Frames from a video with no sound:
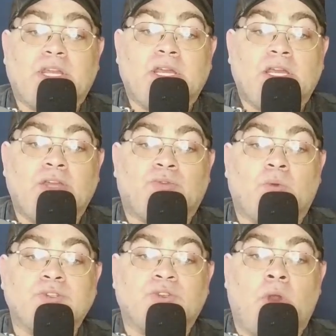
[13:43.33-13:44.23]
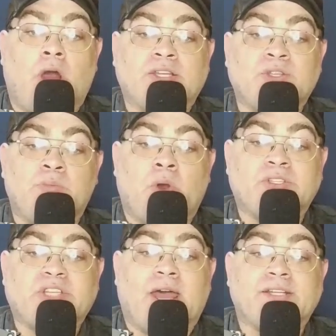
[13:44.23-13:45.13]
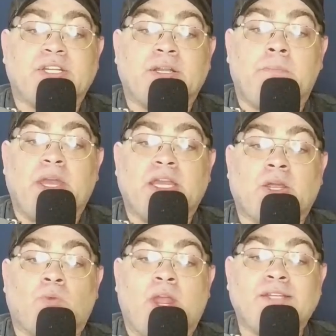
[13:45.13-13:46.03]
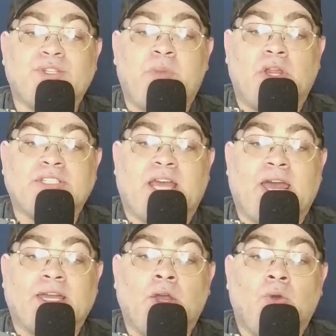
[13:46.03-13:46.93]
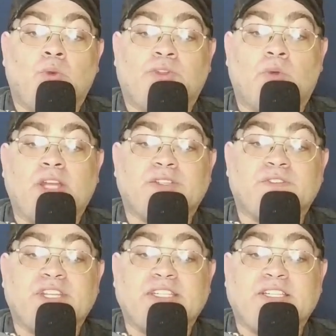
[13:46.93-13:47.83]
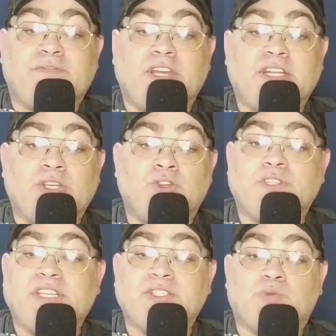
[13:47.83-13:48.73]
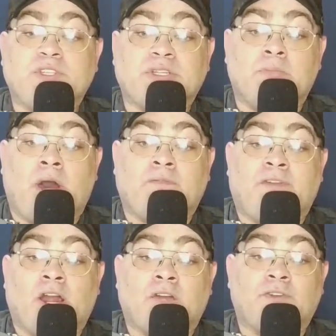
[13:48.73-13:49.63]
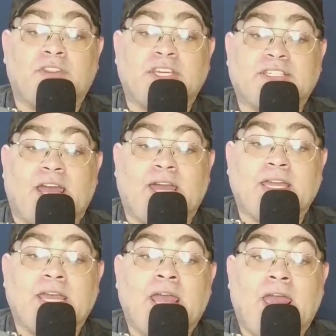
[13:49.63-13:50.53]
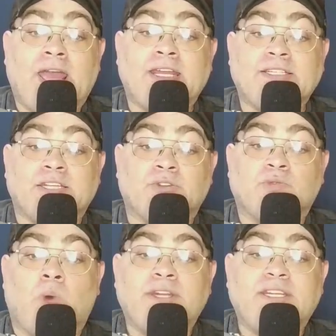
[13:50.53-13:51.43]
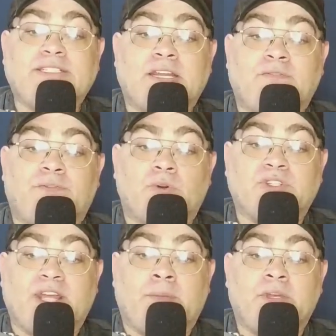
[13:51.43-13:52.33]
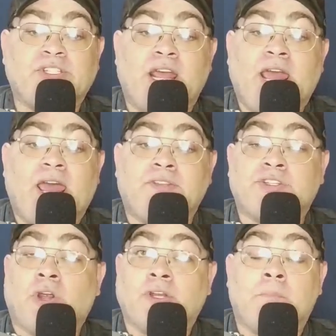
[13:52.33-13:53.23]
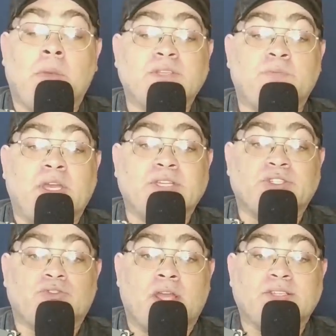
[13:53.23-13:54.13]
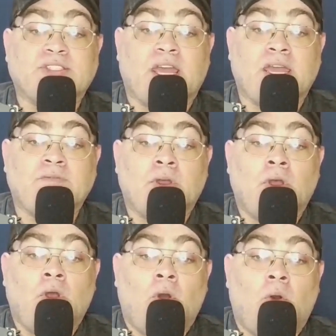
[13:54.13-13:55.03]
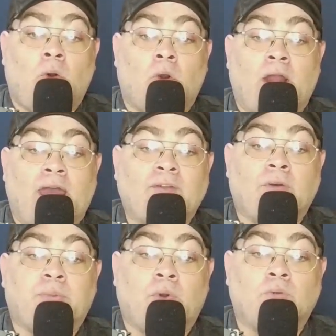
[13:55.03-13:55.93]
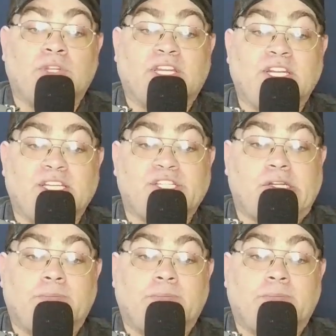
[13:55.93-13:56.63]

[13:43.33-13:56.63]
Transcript: He throws the rock as a bonus action, making a ranged spell attack with a range of 60 feet, using his wisdom modifier for the attack, and it deals 1d10 of force damage, and the target must make a strength save or have a prone condition.